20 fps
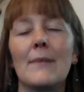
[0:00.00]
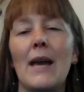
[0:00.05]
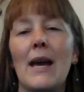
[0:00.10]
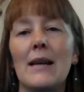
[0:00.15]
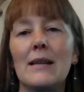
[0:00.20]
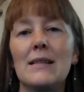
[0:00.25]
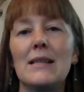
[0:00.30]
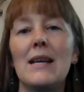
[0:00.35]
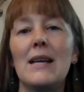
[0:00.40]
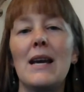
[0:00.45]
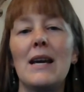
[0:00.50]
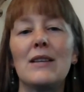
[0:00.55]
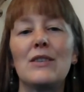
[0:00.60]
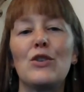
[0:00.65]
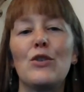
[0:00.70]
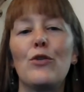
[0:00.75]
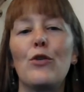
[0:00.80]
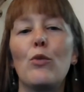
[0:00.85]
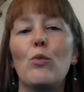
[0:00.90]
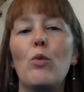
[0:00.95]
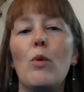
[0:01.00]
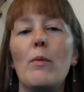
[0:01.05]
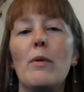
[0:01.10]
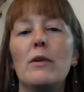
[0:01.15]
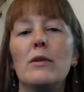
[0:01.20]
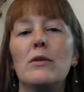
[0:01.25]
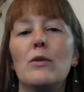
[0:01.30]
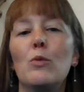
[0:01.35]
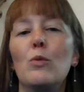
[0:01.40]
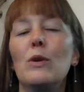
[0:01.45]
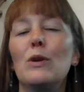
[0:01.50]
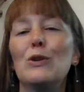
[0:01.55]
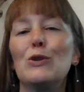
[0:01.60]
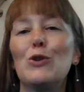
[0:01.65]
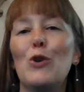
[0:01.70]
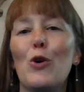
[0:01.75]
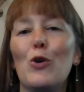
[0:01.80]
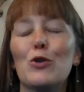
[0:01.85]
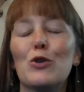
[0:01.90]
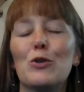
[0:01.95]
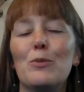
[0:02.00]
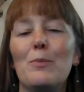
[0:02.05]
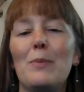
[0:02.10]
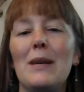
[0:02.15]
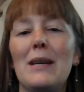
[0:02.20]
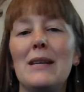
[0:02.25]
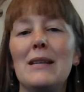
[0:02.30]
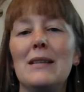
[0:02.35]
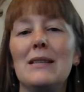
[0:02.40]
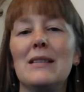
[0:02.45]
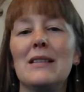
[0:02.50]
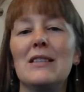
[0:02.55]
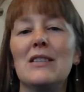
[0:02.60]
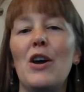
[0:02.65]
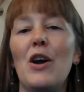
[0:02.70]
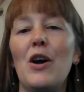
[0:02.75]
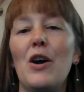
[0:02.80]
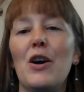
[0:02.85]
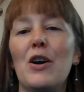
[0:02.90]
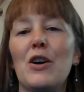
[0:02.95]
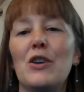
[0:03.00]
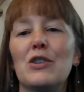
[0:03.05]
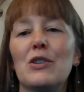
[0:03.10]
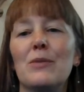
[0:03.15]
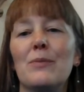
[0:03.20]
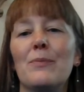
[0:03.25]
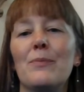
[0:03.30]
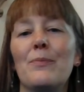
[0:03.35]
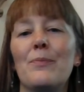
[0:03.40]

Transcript: And yet the woman will not be deterred.